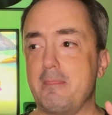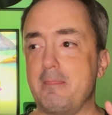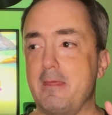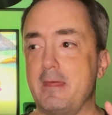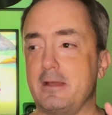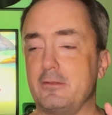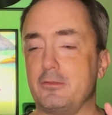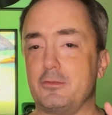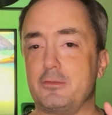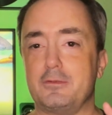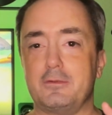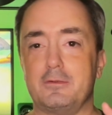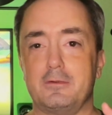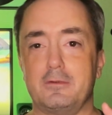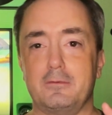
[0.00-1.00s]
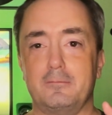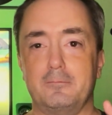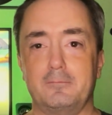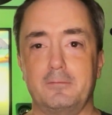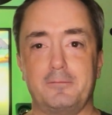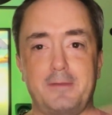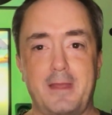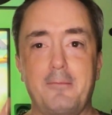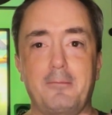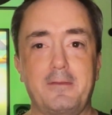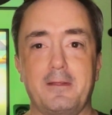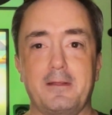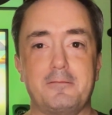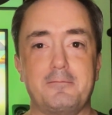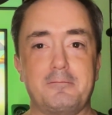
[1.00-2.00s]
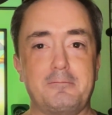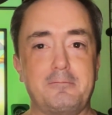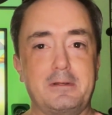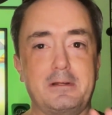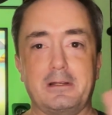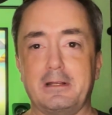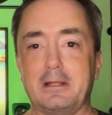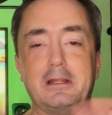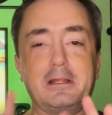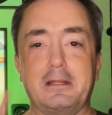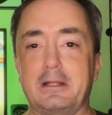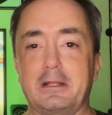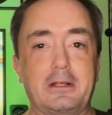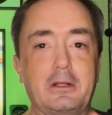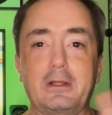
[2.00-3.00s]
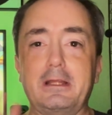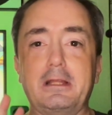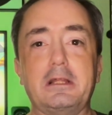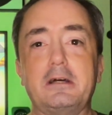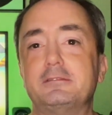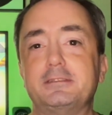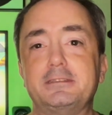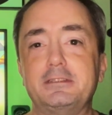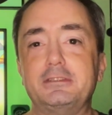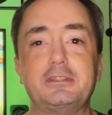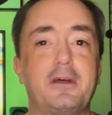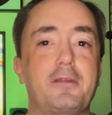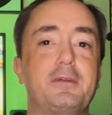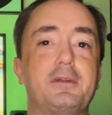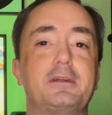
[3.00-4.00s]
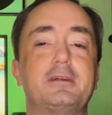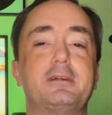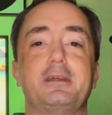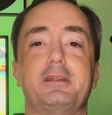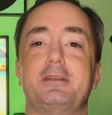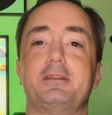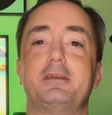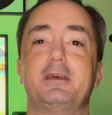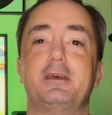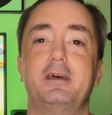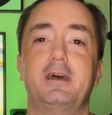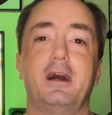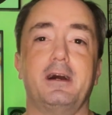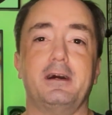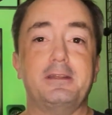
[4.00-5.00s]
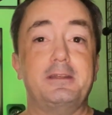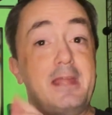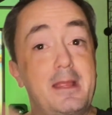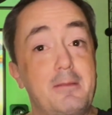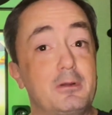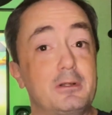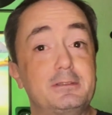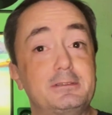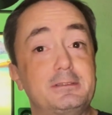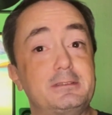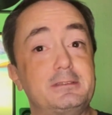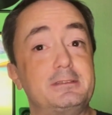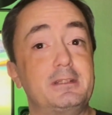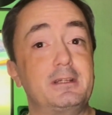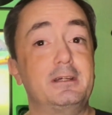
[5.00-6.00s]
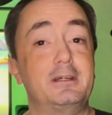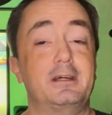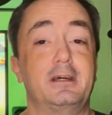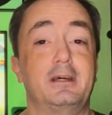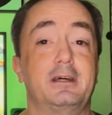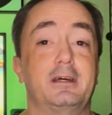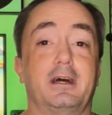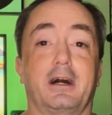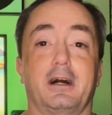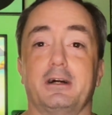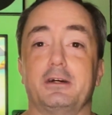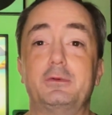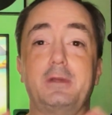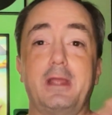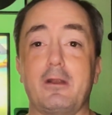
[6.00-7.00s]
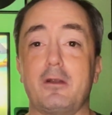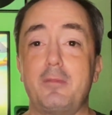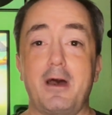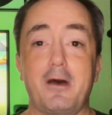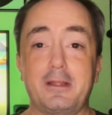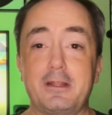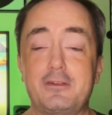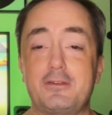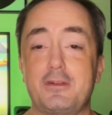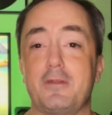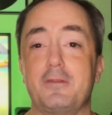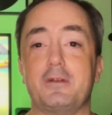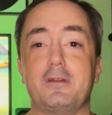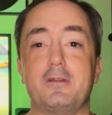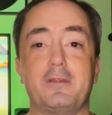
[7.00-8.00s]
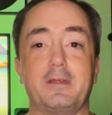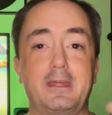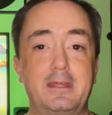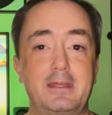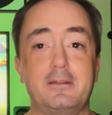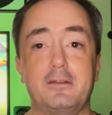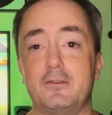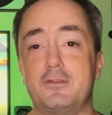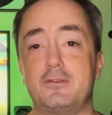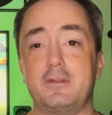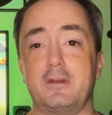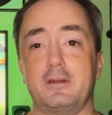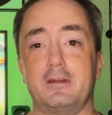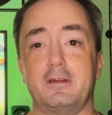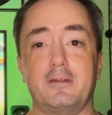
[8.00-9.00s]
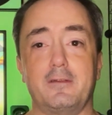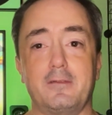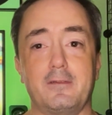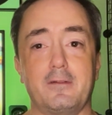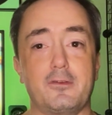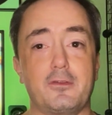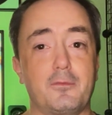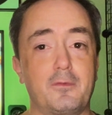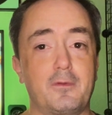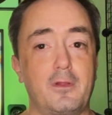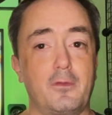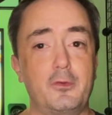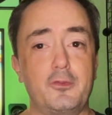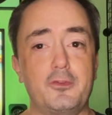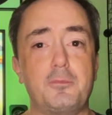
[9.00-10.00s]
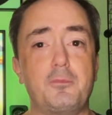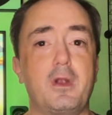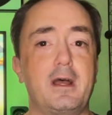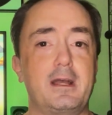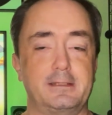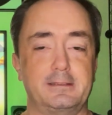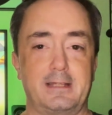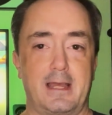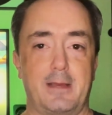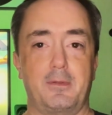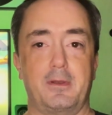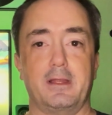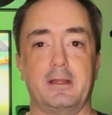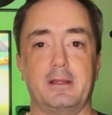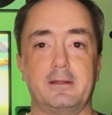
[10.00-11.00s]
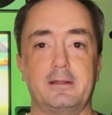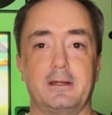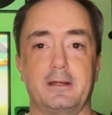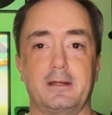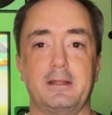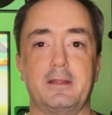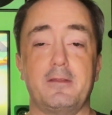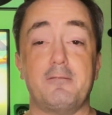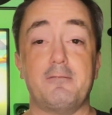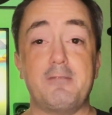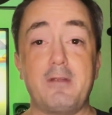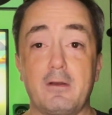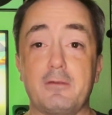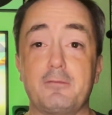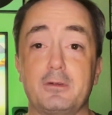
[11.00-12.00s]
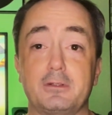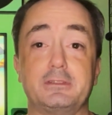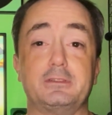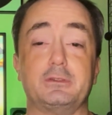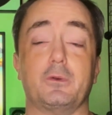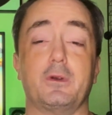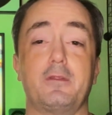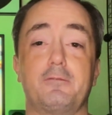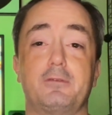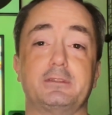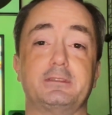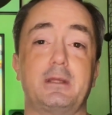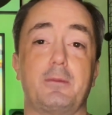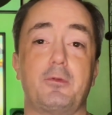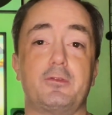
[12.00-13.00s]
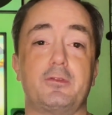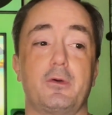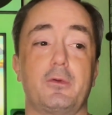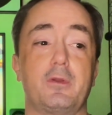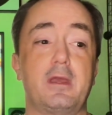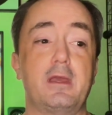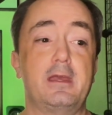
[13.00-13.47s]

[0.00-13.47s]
has a family that clearly loves each other, and neighbors who care about each other. The kids. There's a little surprise happening in the very first story, the first episode.